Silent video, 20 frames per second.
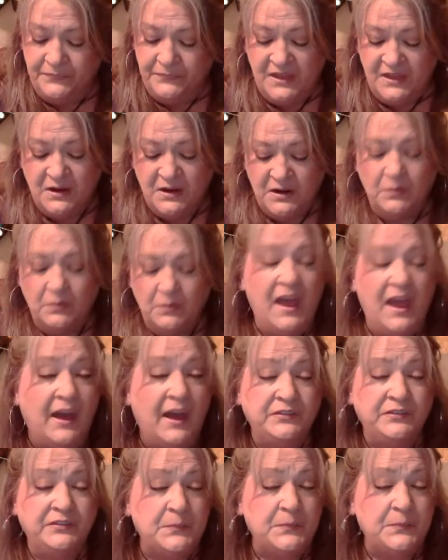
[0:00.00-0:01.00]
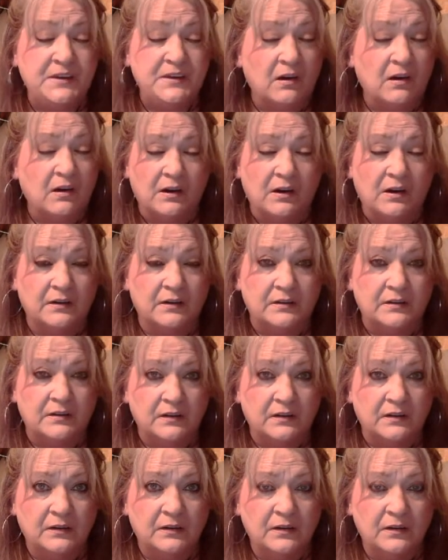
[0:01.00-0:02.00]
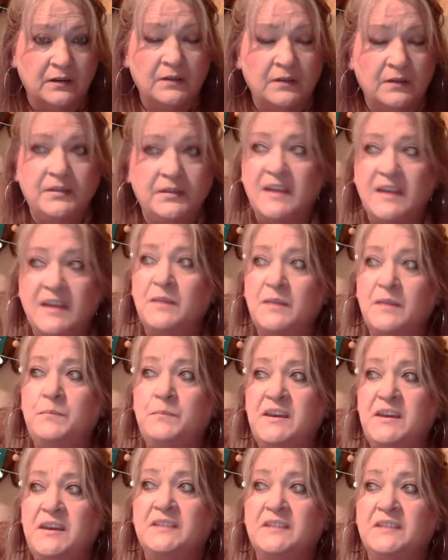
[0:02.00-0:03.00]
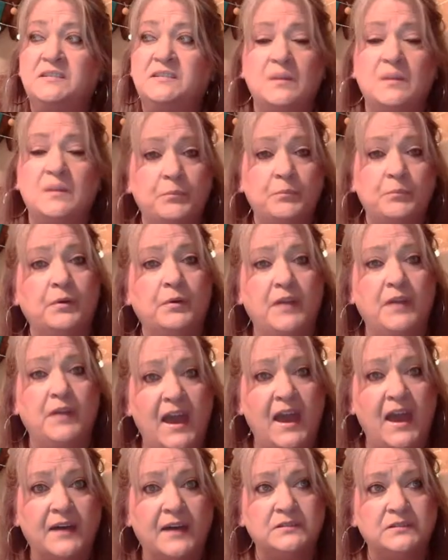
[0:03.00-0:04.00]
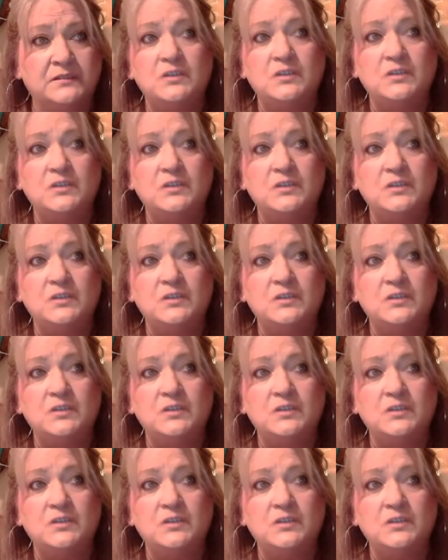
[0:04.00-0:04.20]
they don't have to be hard. They can be as simple as